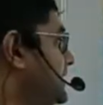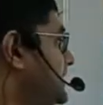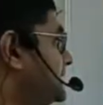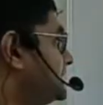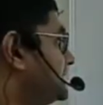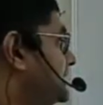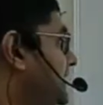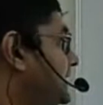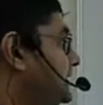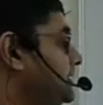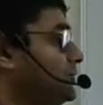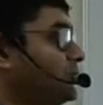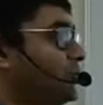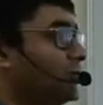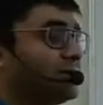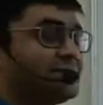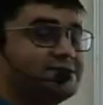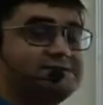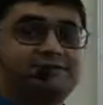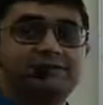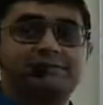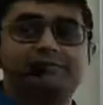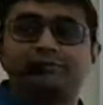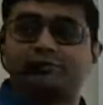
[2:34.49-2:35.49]
Then what
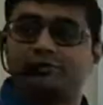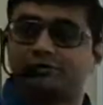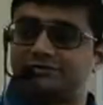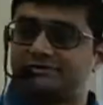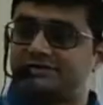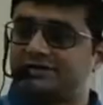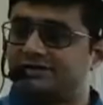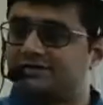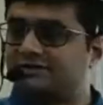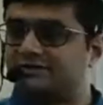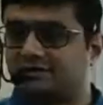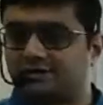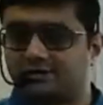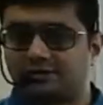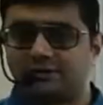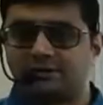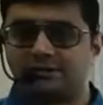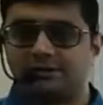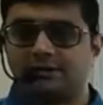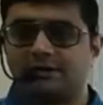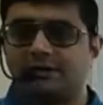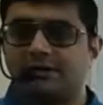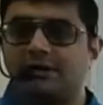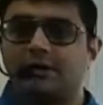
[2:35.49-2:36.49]
is the
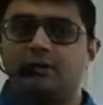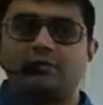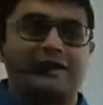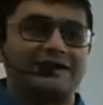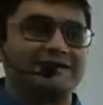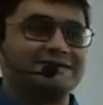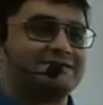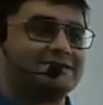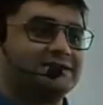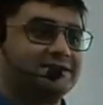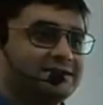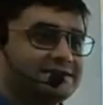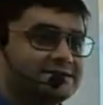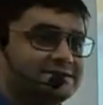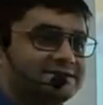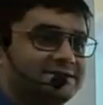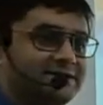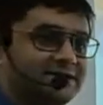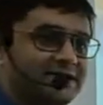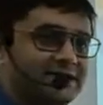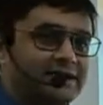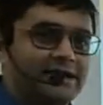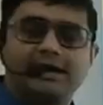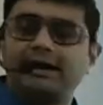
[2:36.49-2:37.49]
procedure once it is
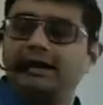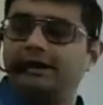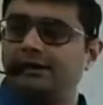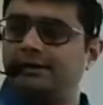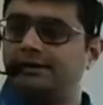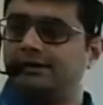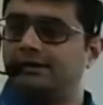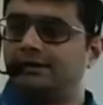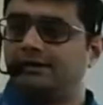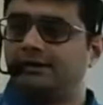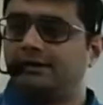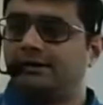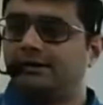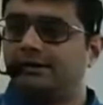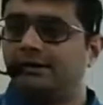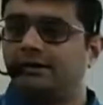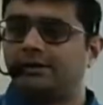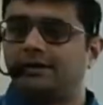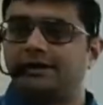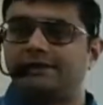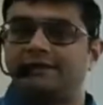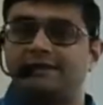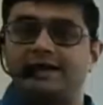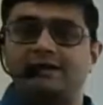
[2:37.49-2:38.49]
declared?
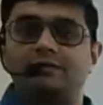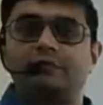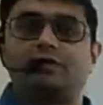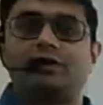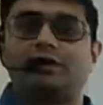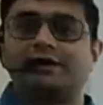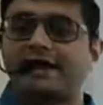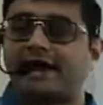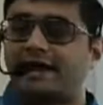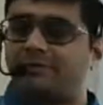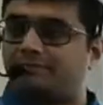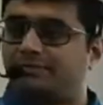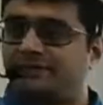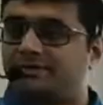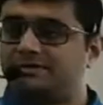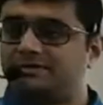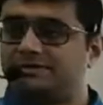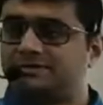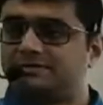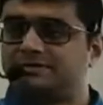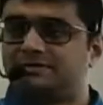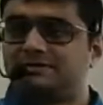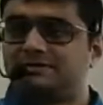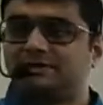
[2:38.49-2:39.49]
Okay, then what
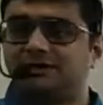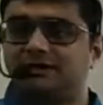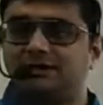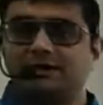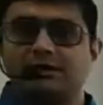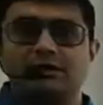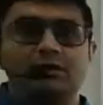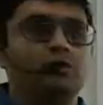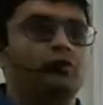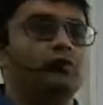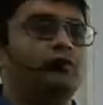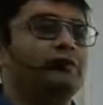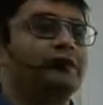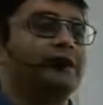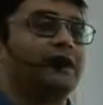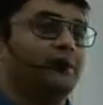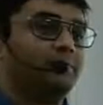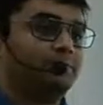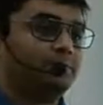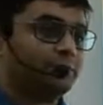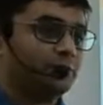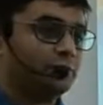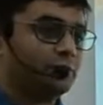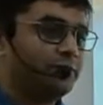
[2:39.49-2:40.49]
happens? Who will
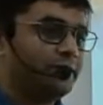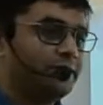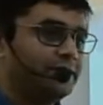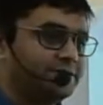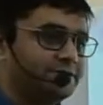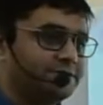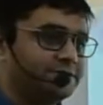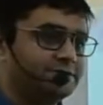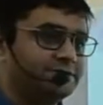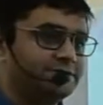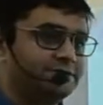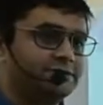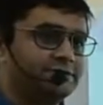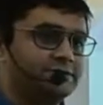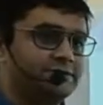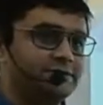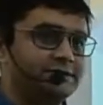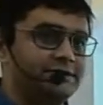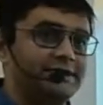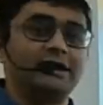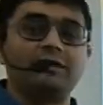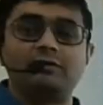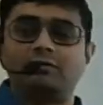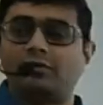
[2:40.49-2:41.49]
approve it?
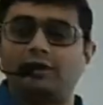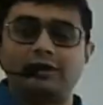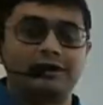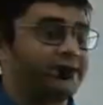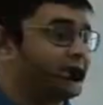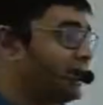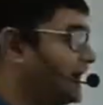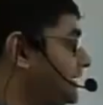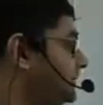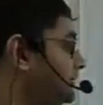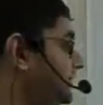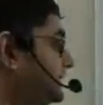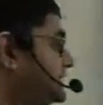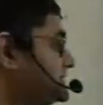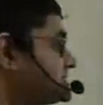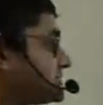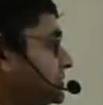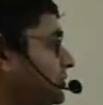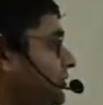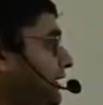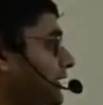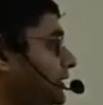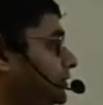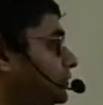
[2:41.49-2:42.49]
Till what time it is
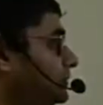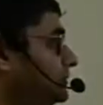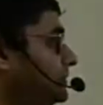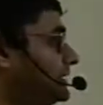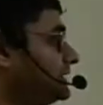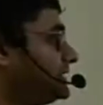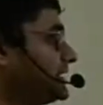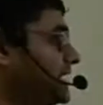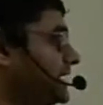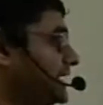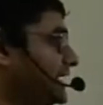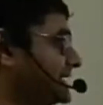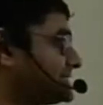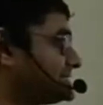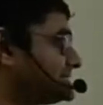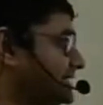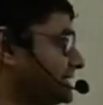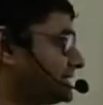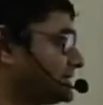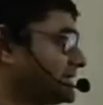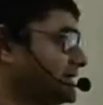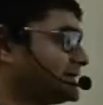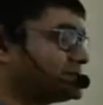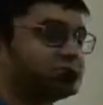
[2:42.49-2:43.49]
going to be there,
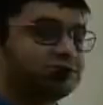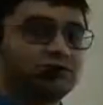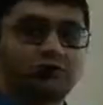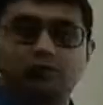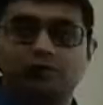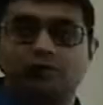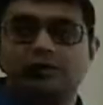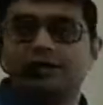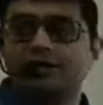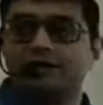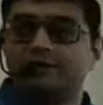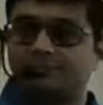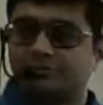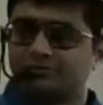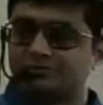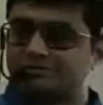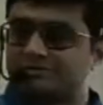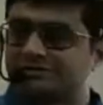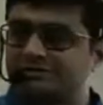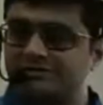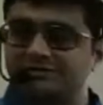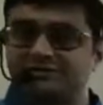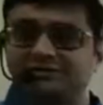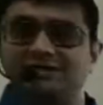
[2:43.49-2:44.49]
etc. So
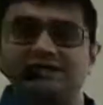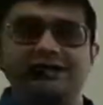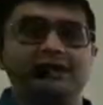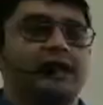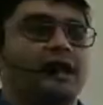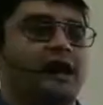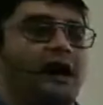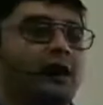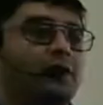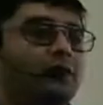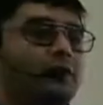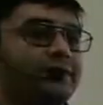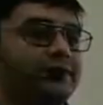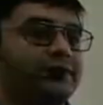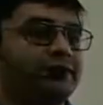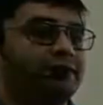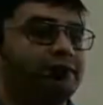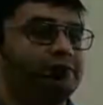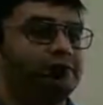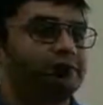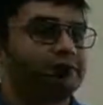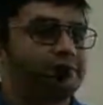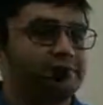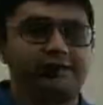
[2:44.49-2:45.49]
procedurally, how it
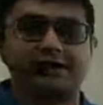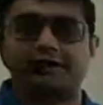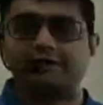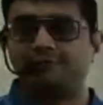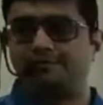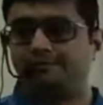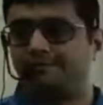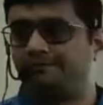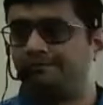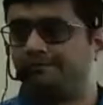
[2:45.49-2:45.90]
is done.